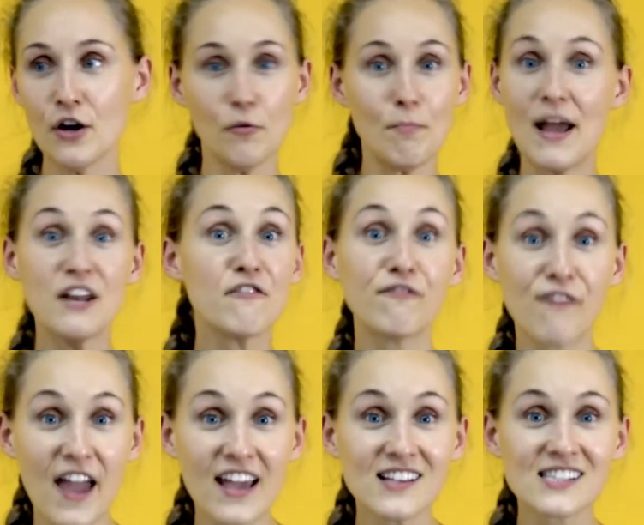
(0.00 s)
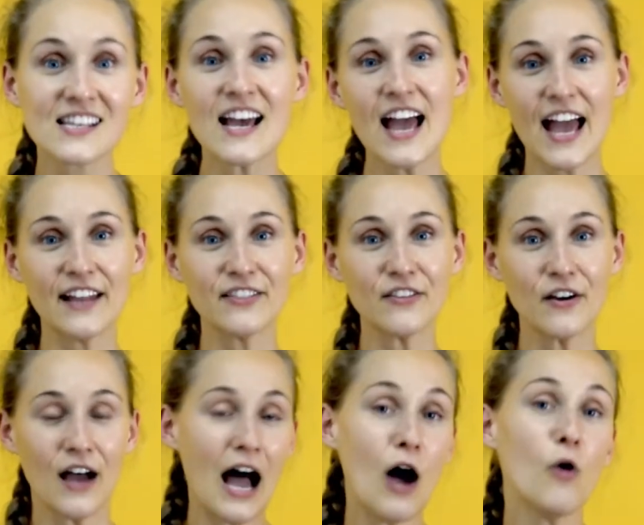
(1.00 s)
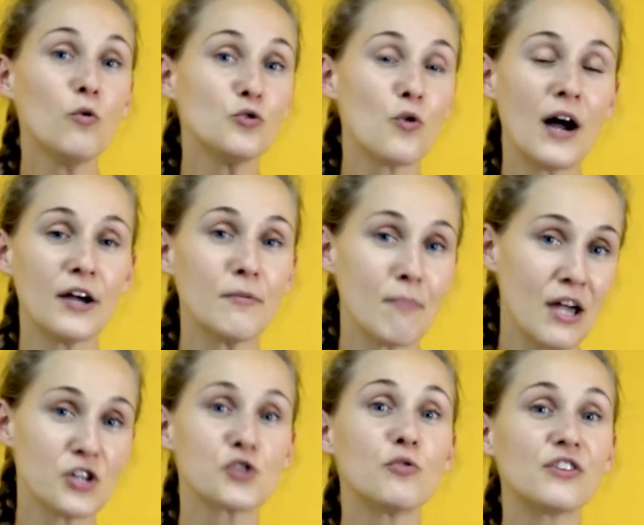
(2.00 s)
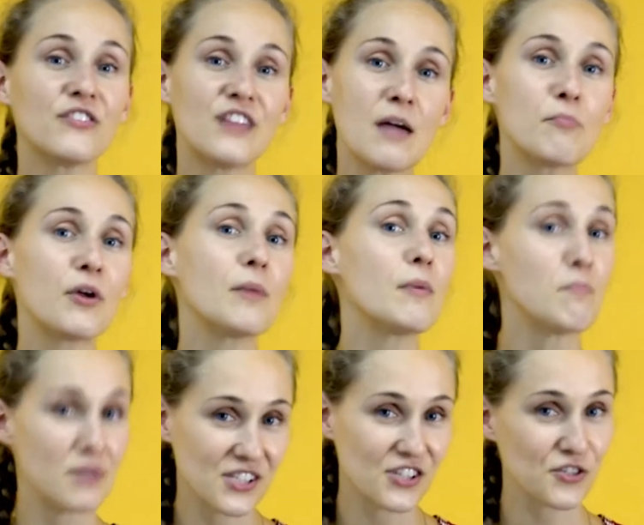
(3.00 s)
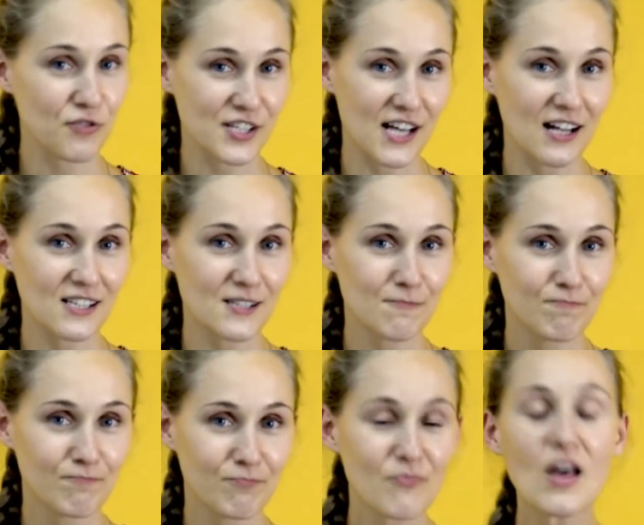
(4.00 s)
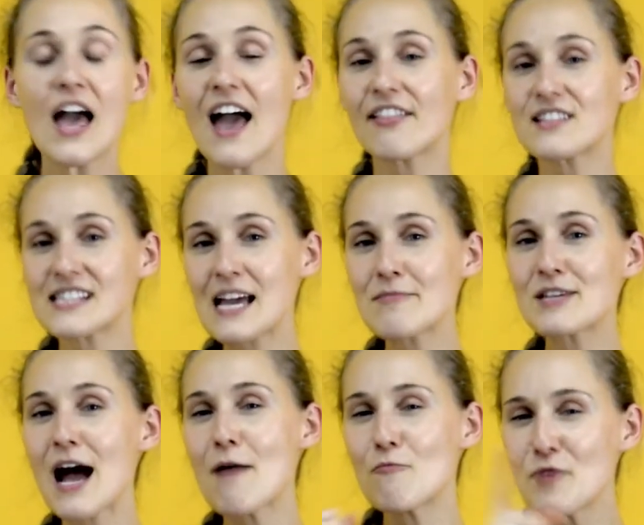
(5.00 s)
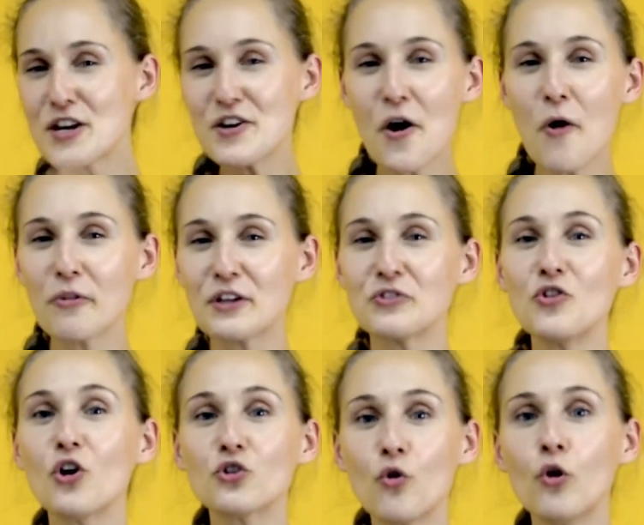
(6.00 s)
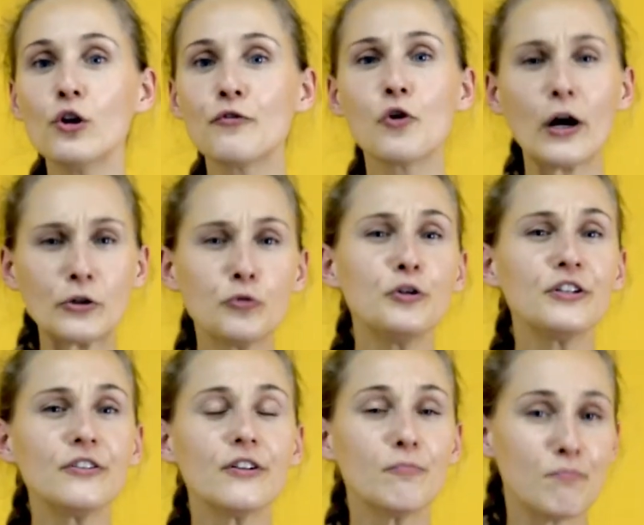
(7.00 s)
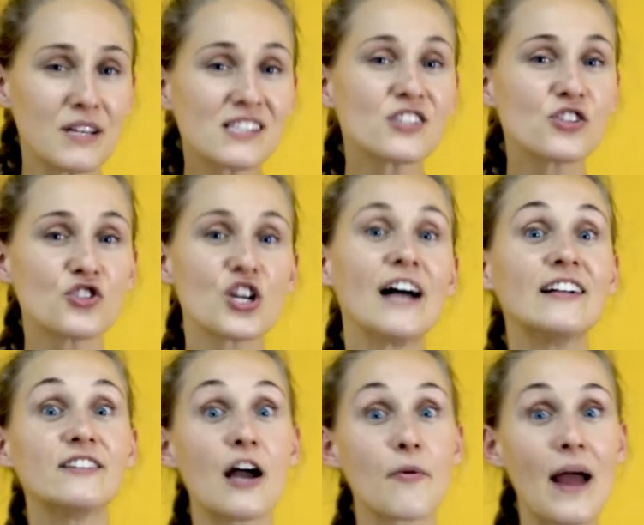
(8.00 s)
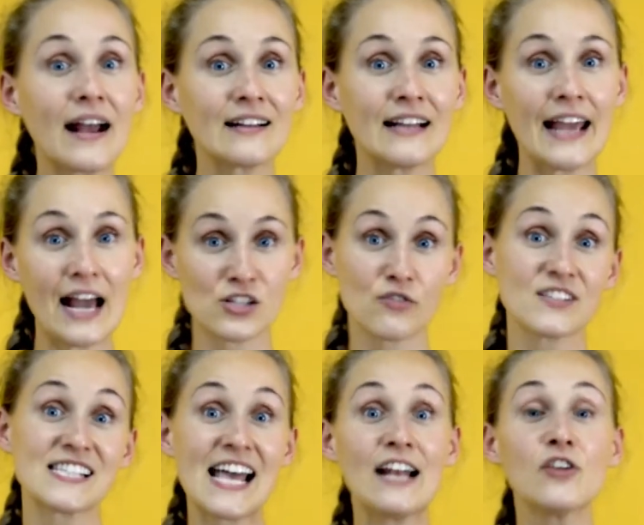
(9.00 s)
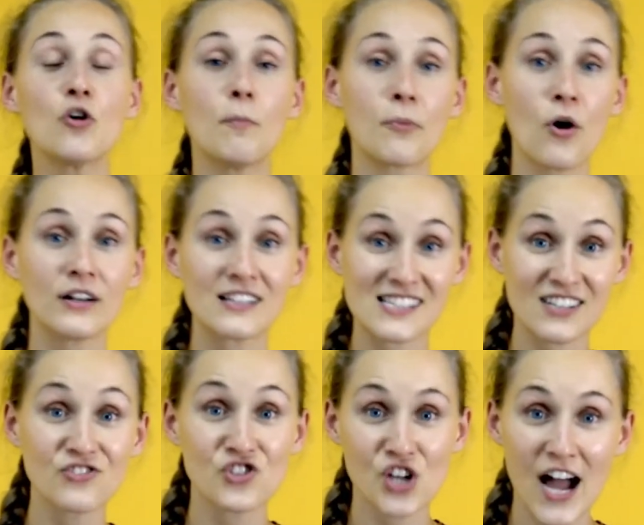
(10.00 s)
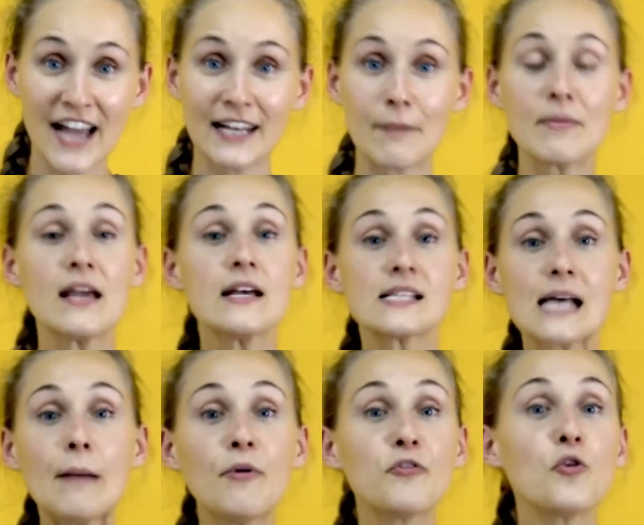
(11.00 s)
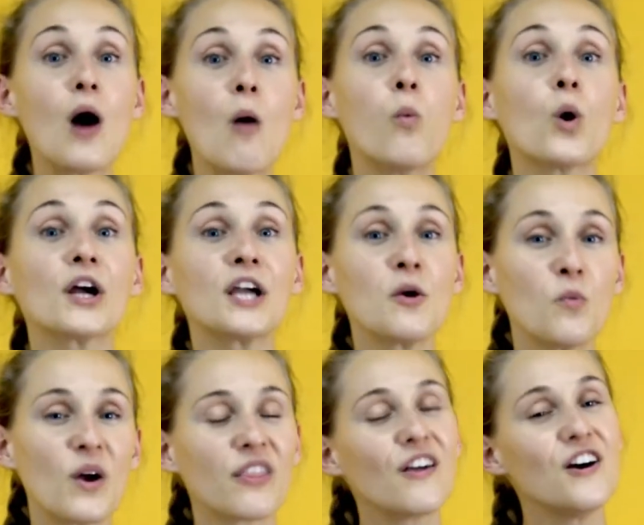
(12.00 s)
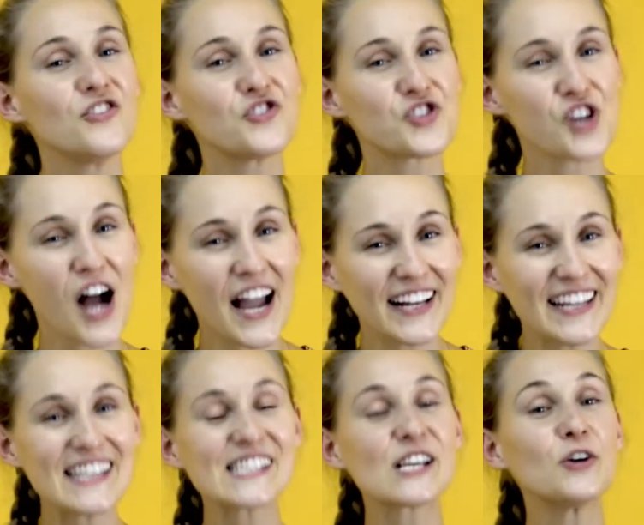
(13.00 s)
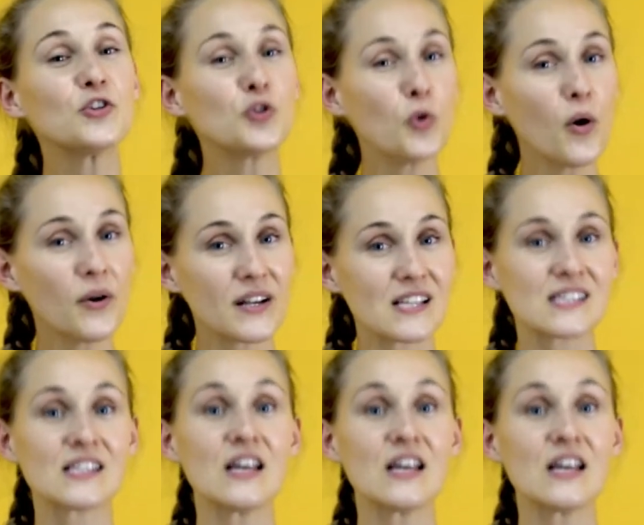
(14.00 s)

many fakes. And how do I make sure that they bring me business results? At the same time, we know that not all of you are doing business in China directly as of selling your products in China. Some of you are working with Chinese tourists